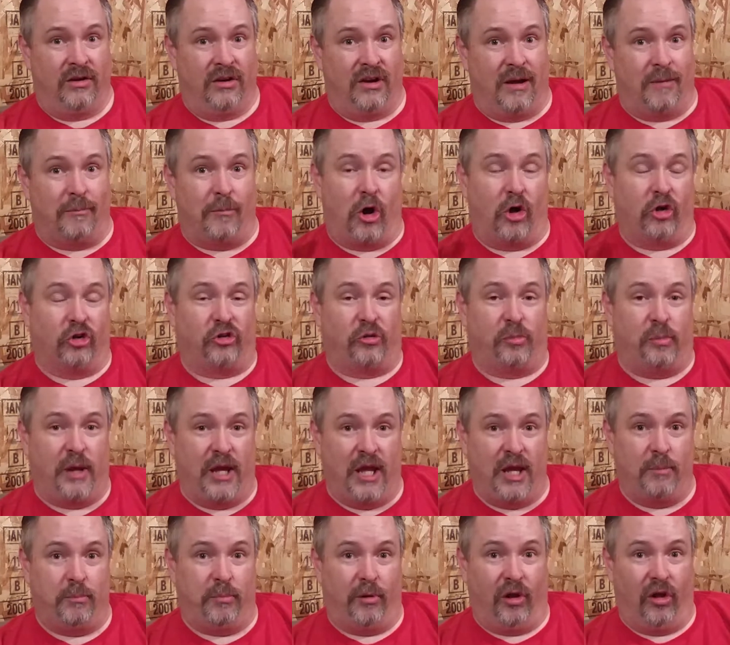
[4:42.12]
Now, most
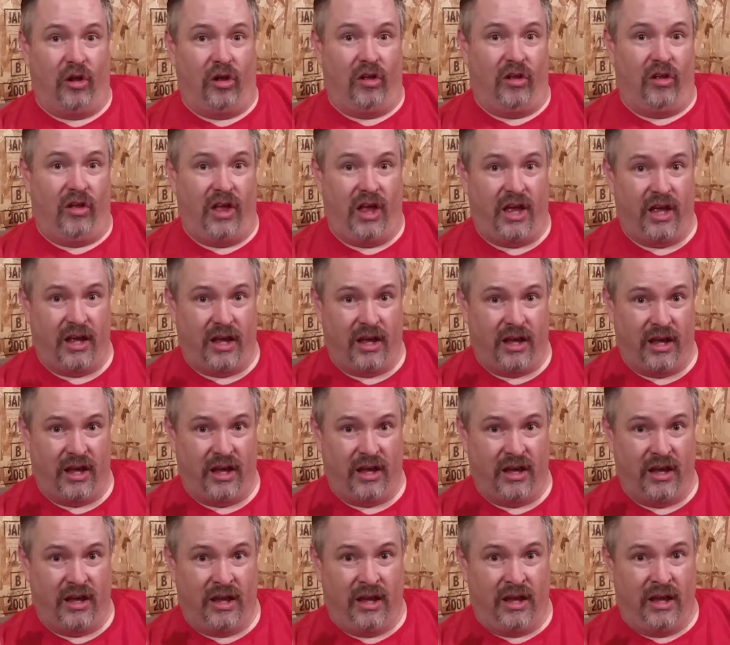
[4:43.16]
people
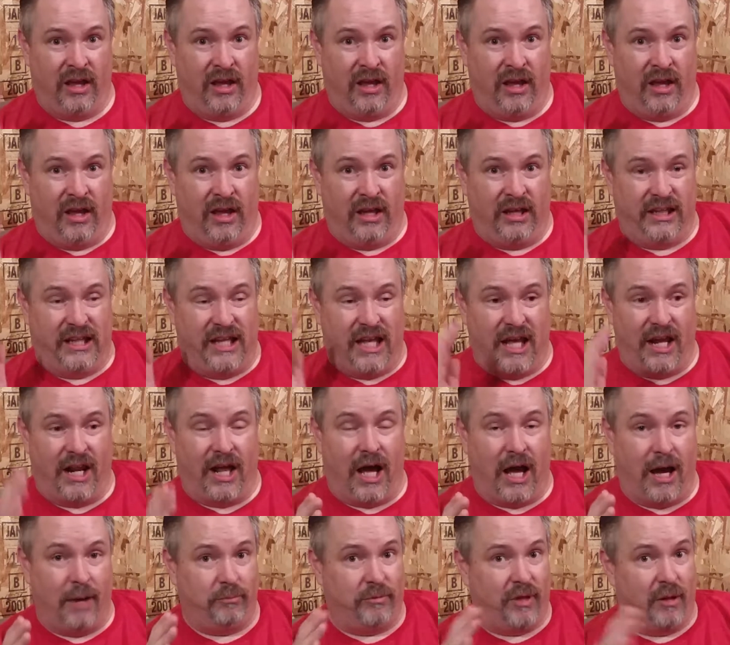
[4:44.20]
get
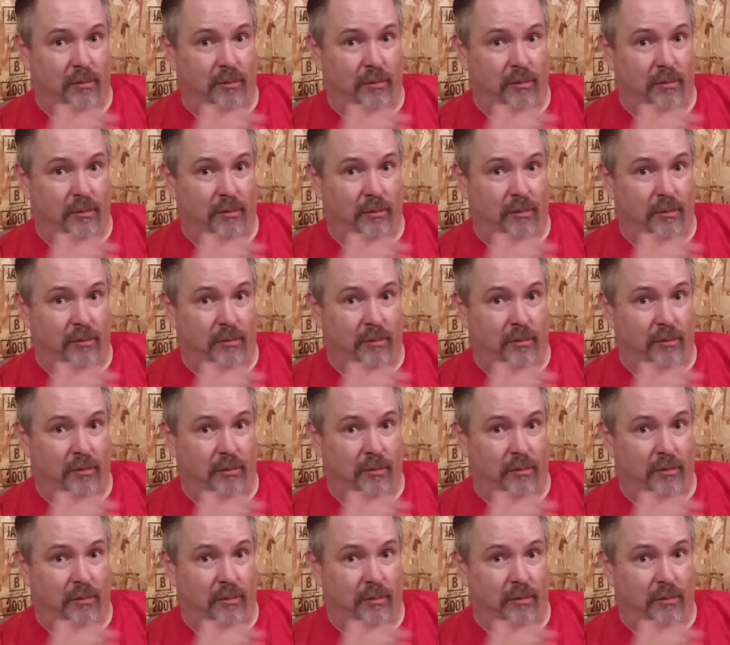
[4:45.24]
up,